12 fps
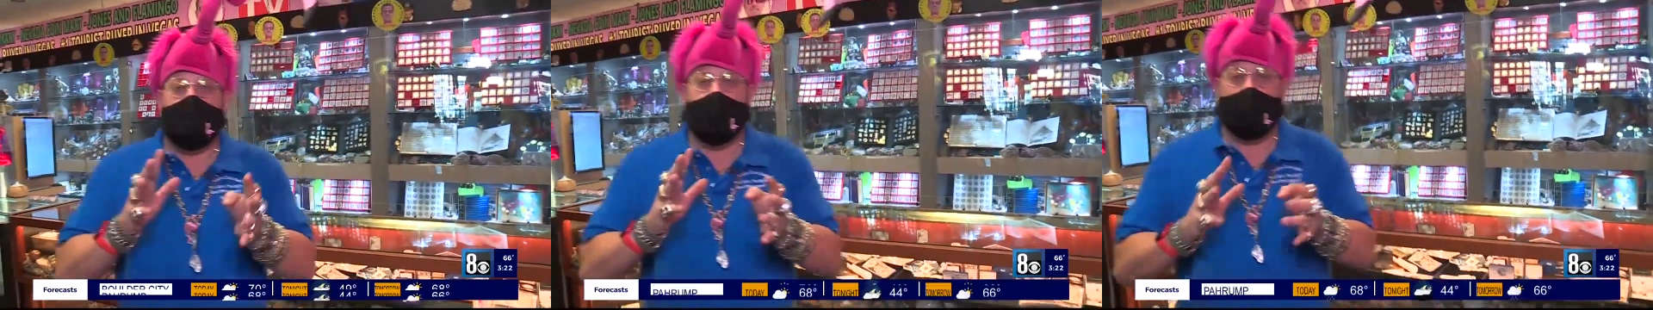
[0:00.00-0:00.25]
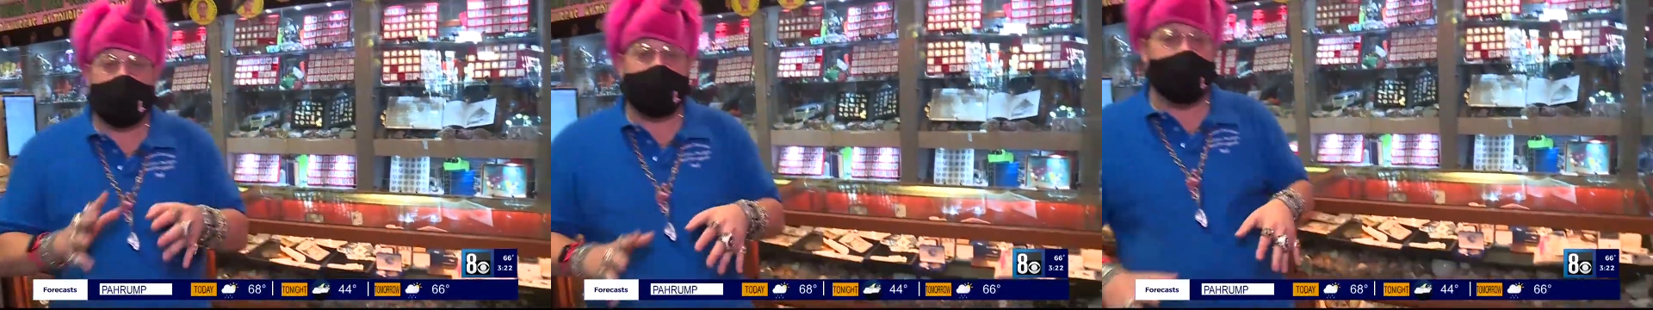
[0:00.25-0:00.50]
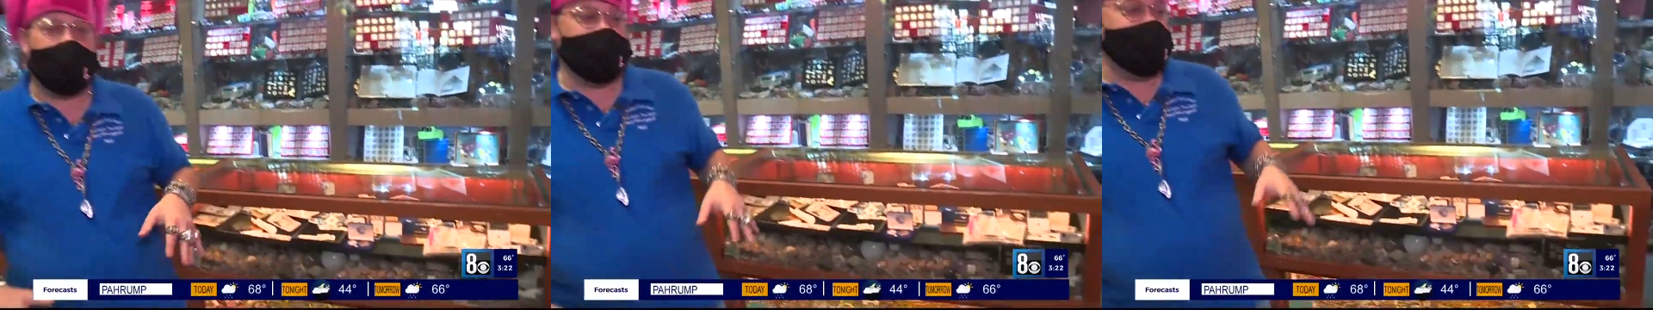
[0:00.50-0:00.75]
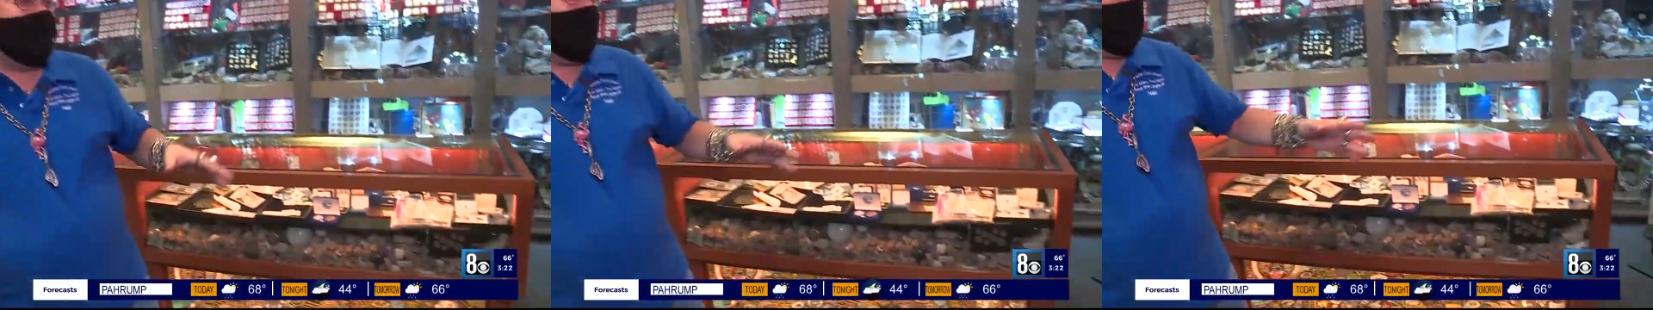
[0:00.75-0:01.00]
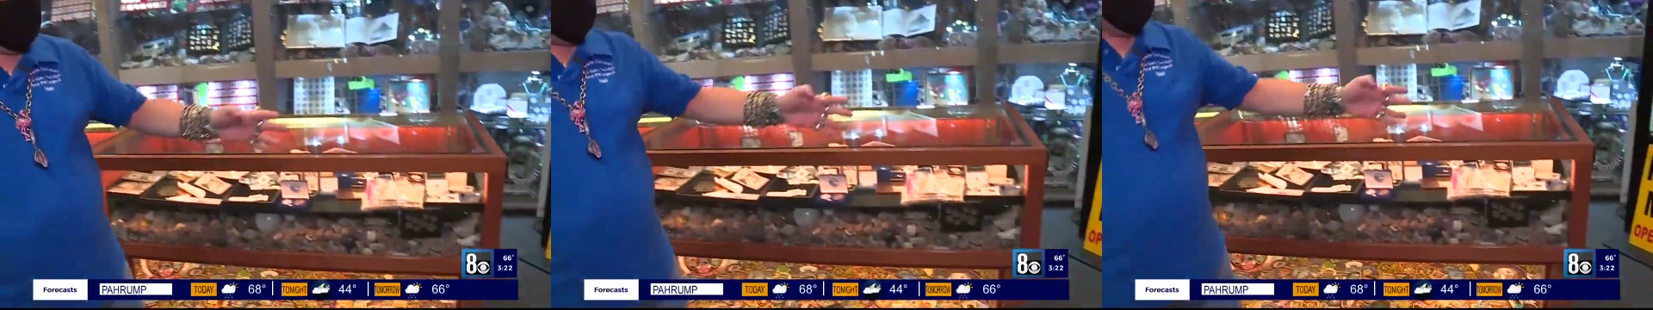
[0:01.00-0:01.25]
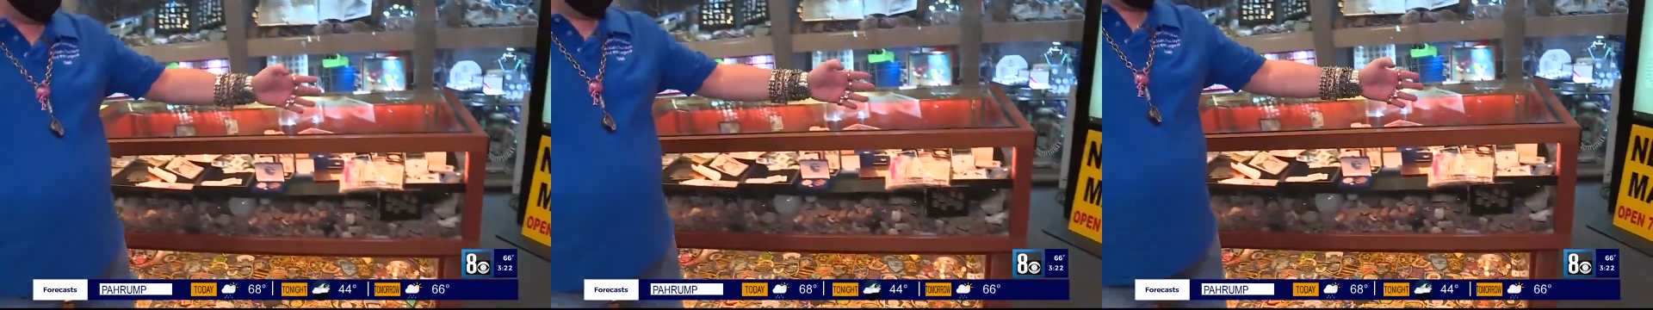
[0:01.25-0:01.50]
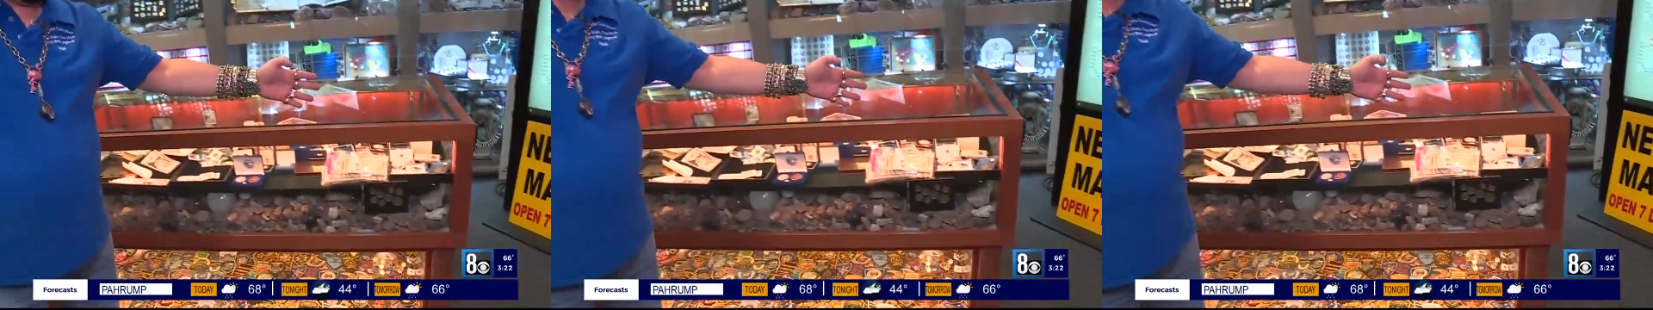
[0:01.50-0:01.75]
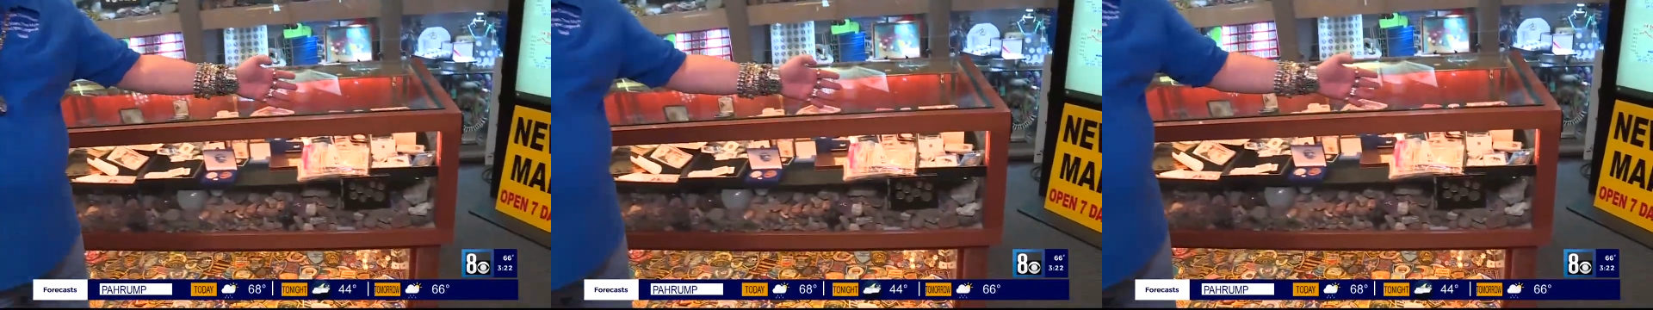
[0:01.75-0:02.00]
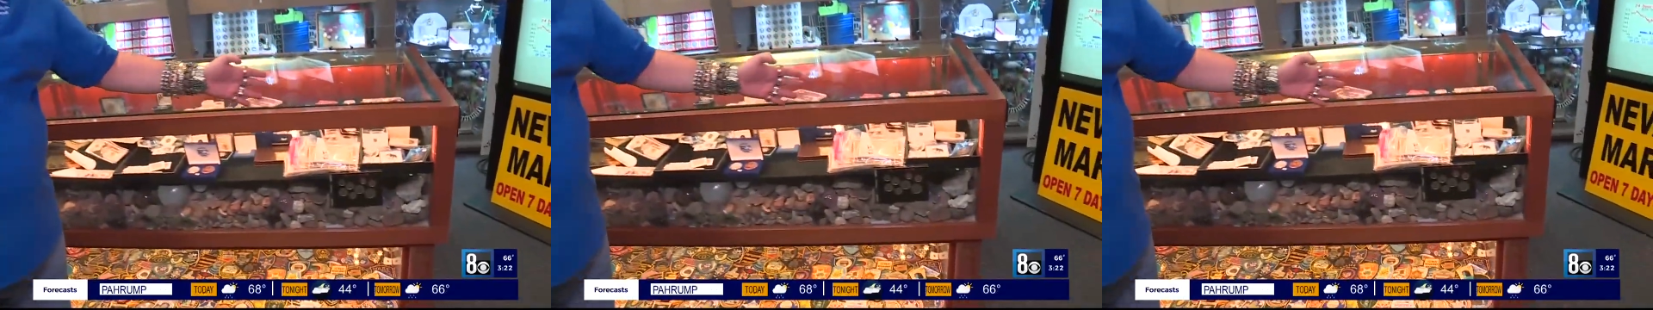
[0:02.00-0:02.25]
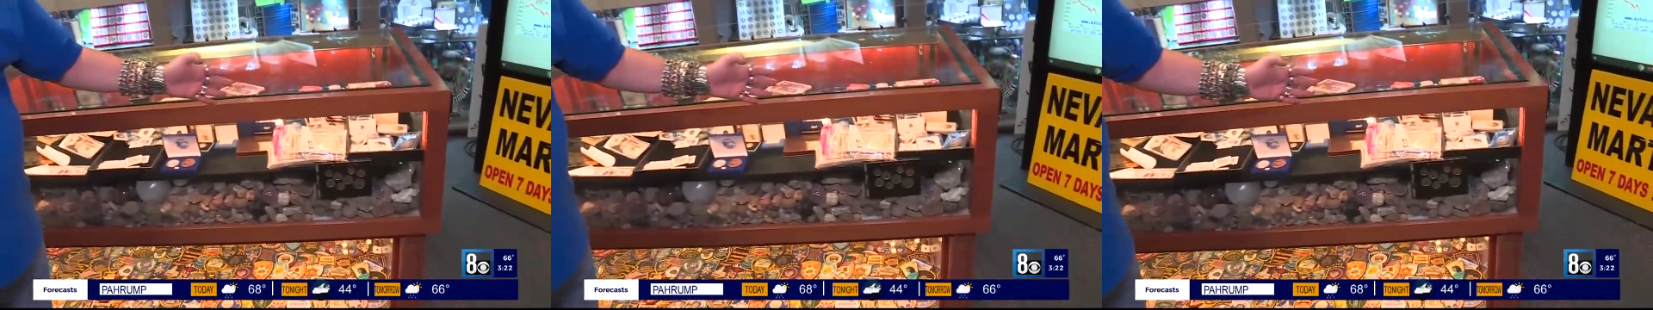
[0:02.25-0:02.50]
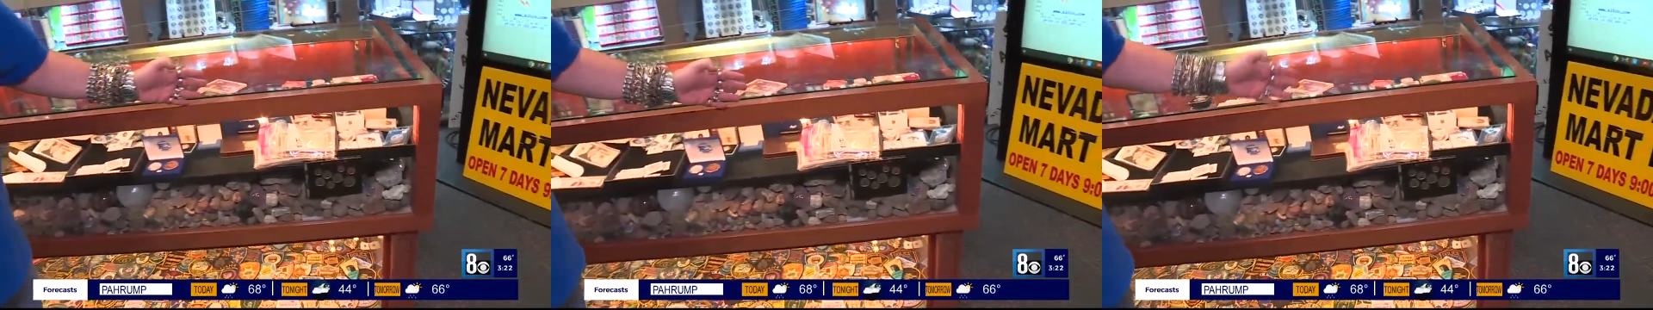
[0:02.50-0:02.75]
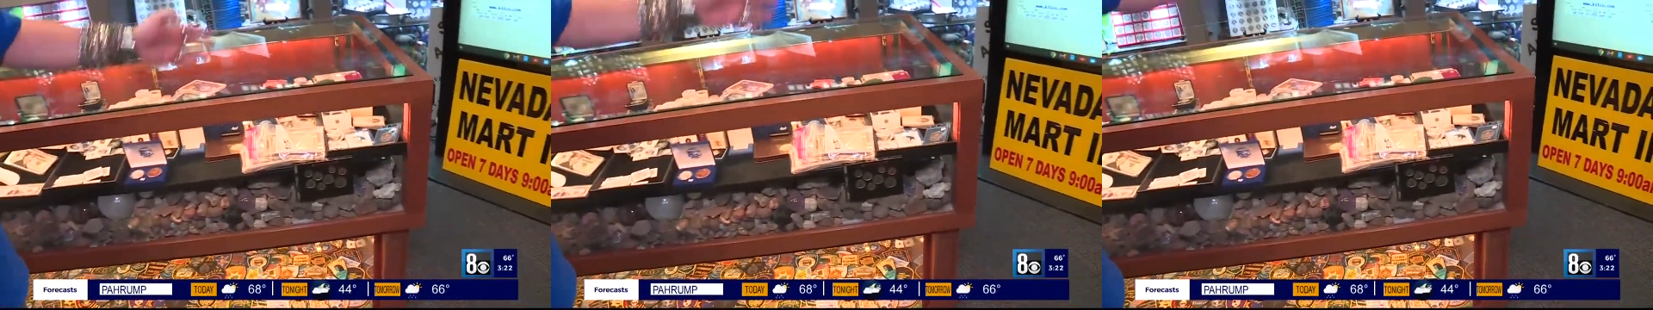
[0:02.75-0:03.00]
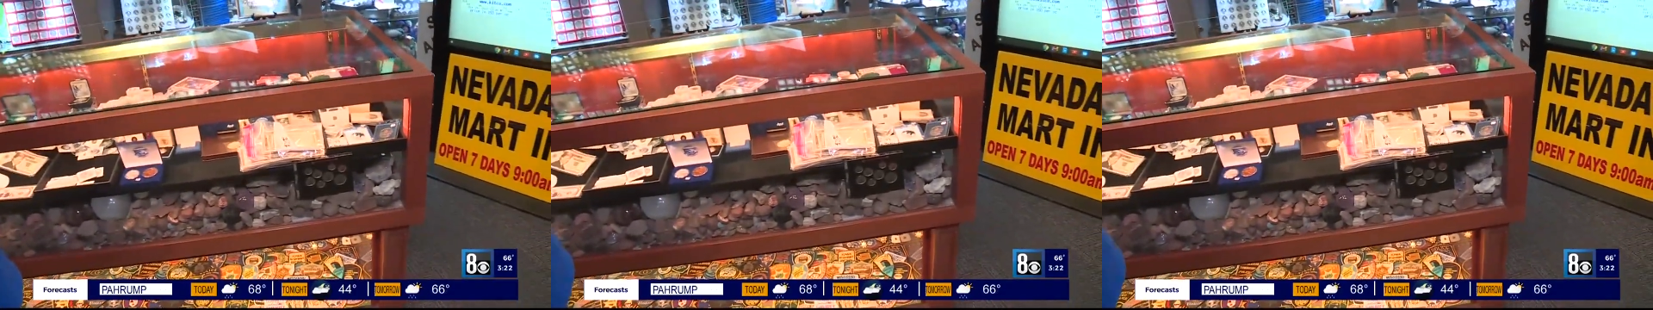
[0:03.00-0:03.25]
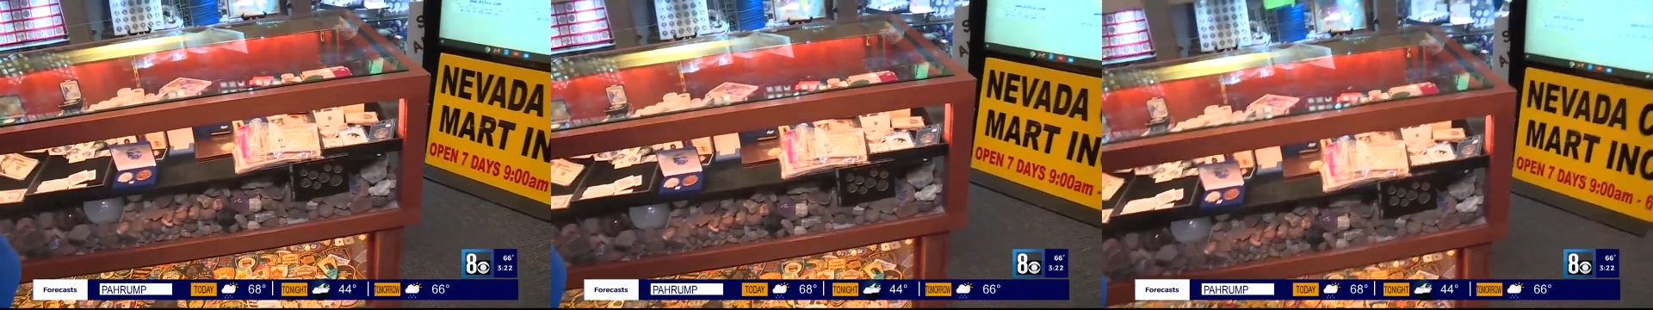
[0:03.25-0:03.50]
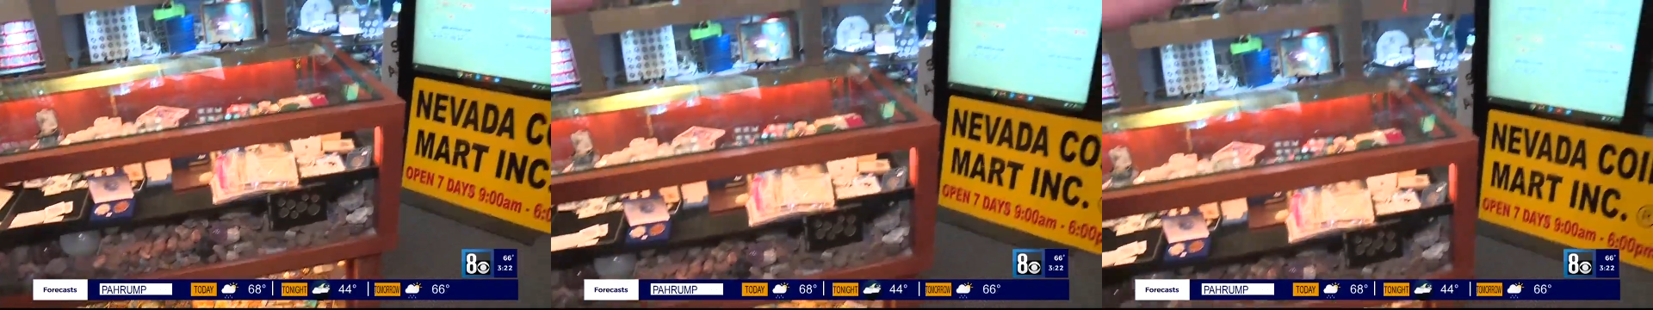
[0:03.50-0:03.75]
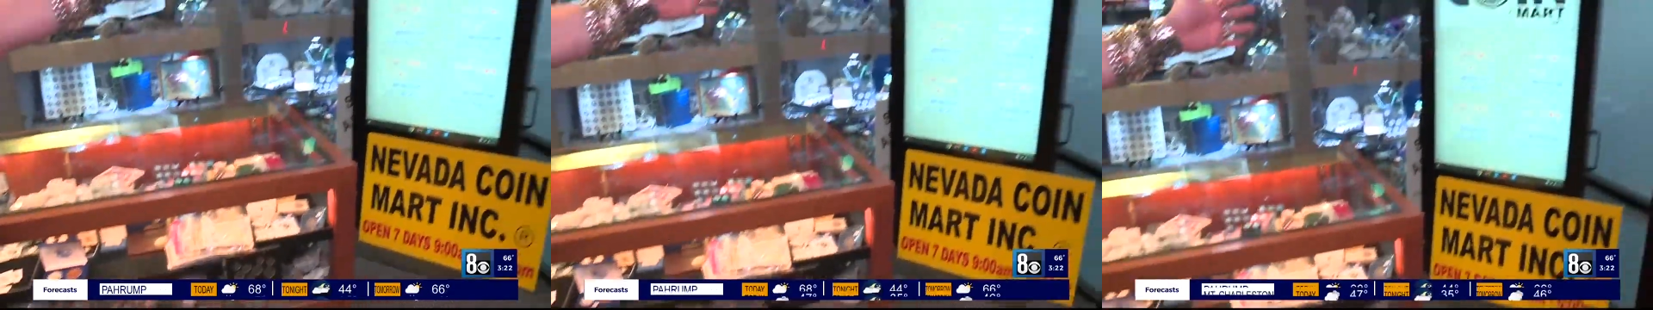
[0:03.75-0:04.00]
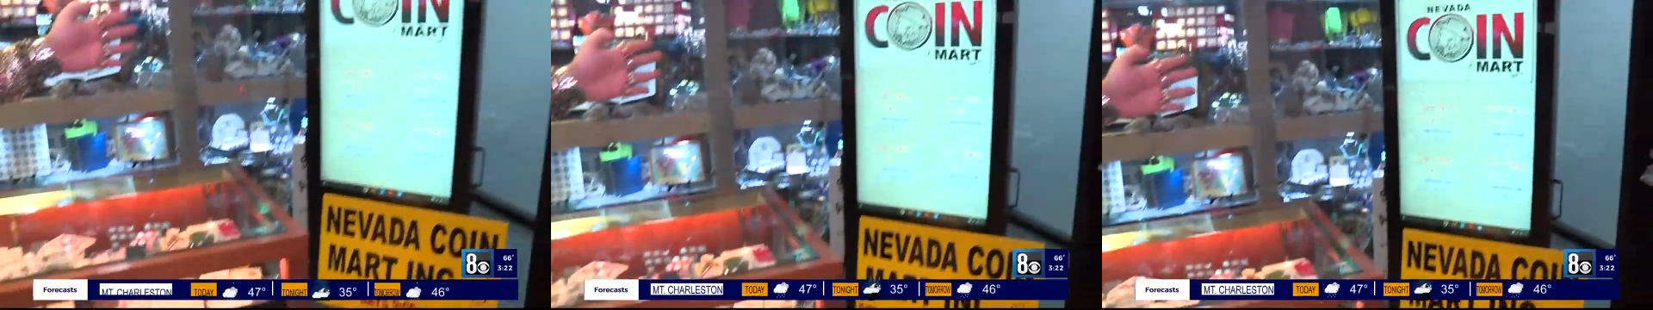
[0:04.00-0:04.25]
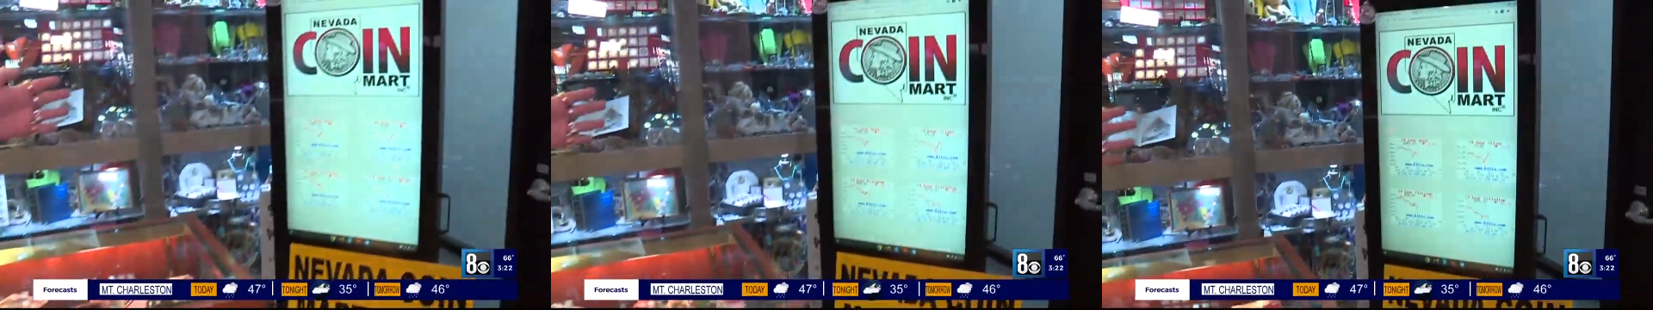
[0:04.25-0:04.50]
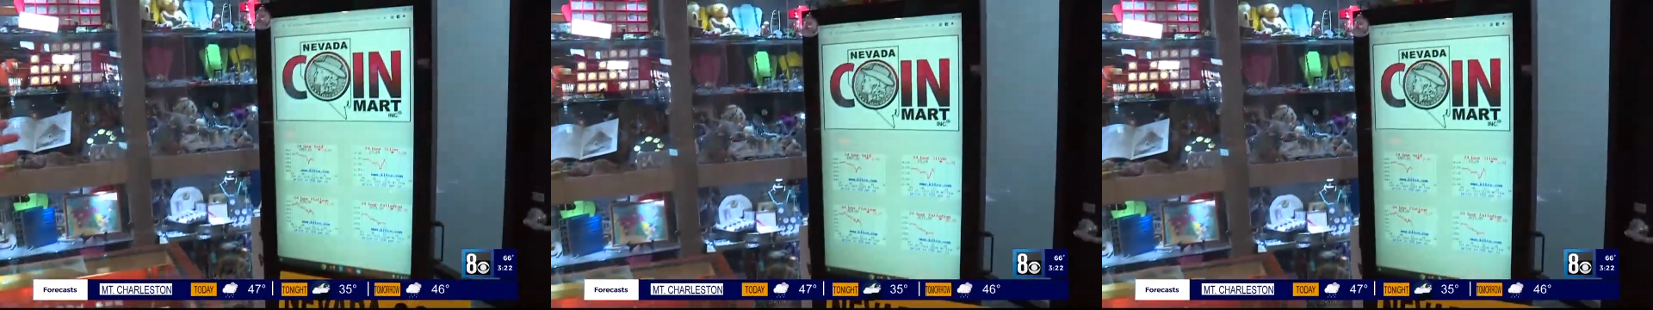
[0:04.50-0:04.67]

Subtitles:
[unreadable: no face in view]